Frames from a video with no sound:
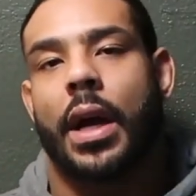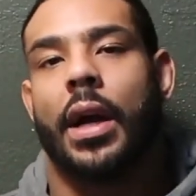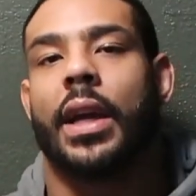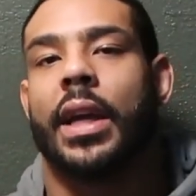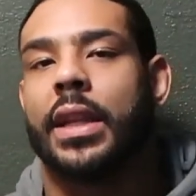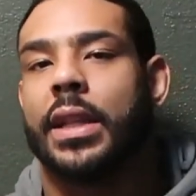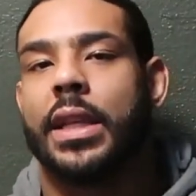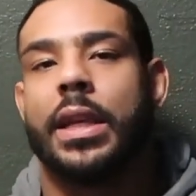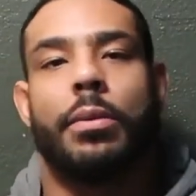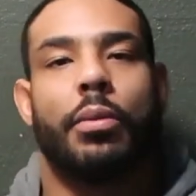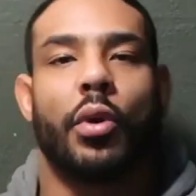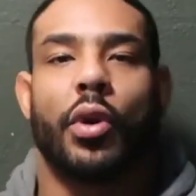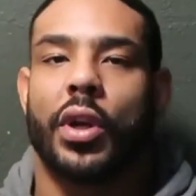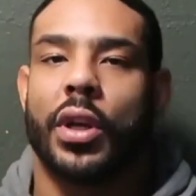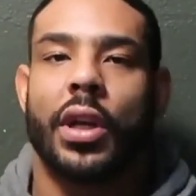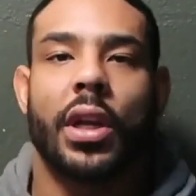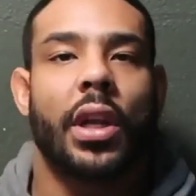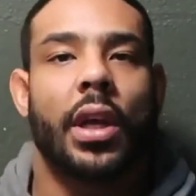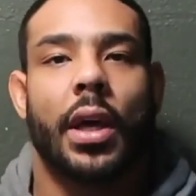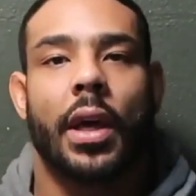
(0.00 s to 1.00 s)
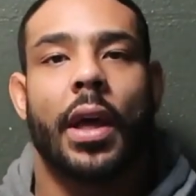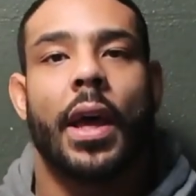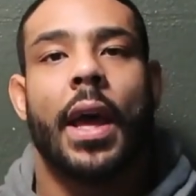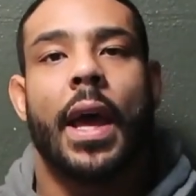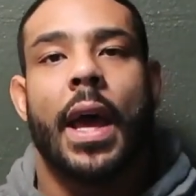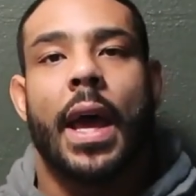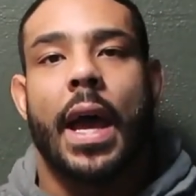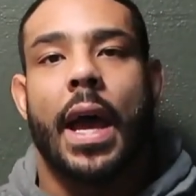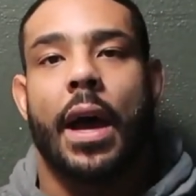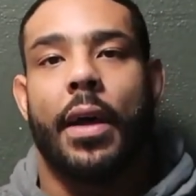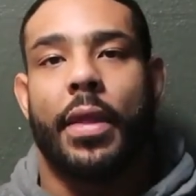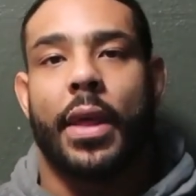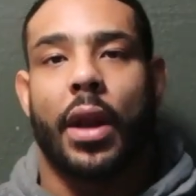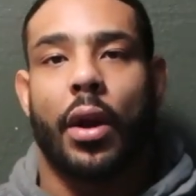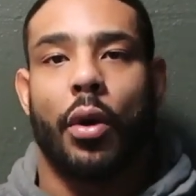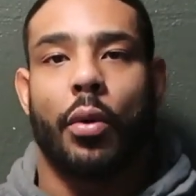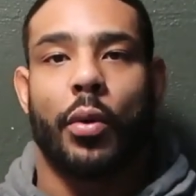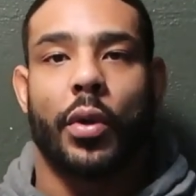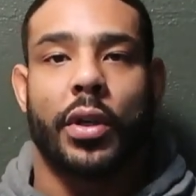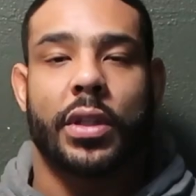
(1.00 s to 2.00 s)
I'll get deeper into how
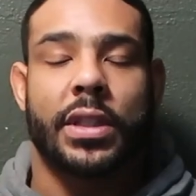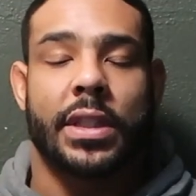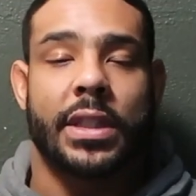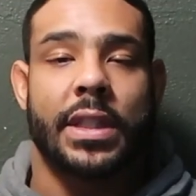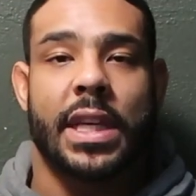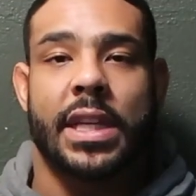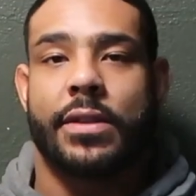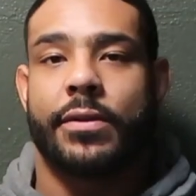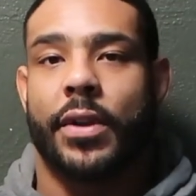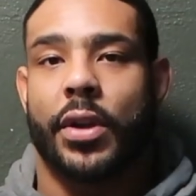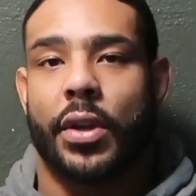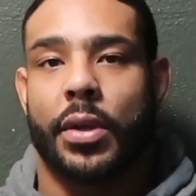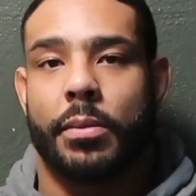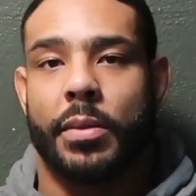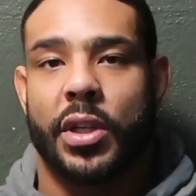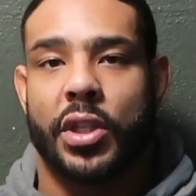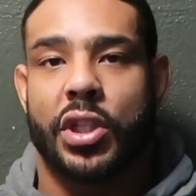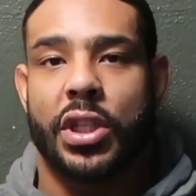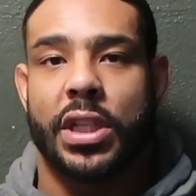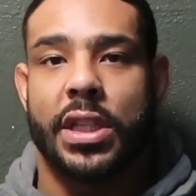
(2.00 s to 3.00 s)
that all works because that's very much